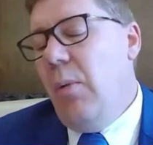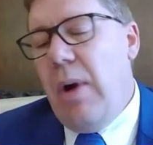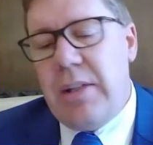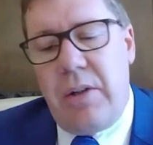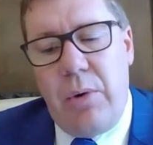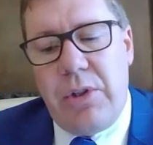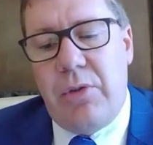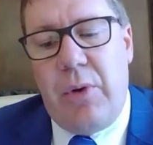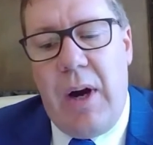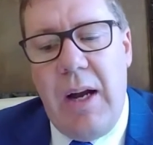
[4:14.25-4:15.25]
West Coast
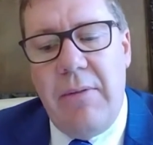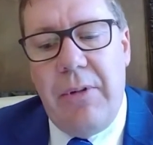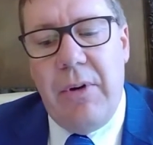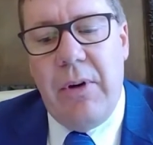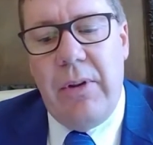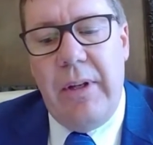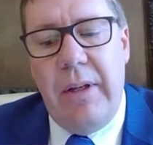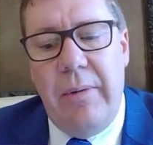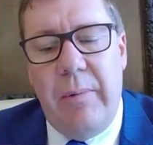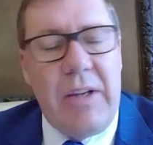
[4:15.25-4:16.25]
is fine for
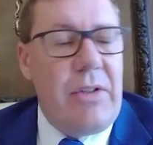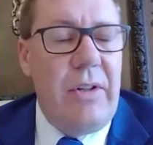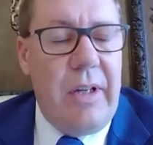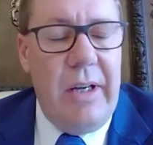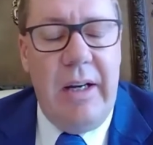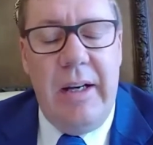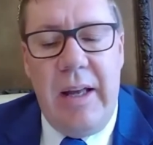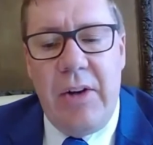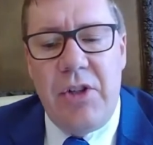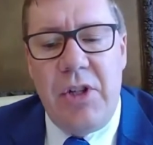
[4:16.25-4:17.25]
the Western Canadian
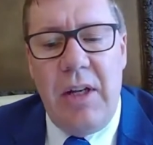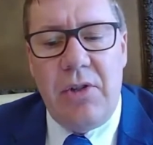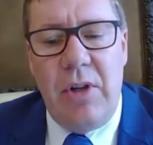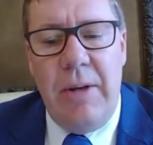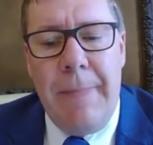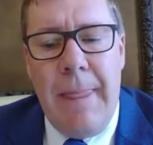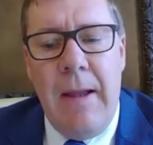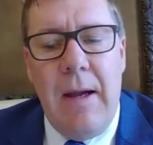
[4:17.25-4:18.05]
energy industry.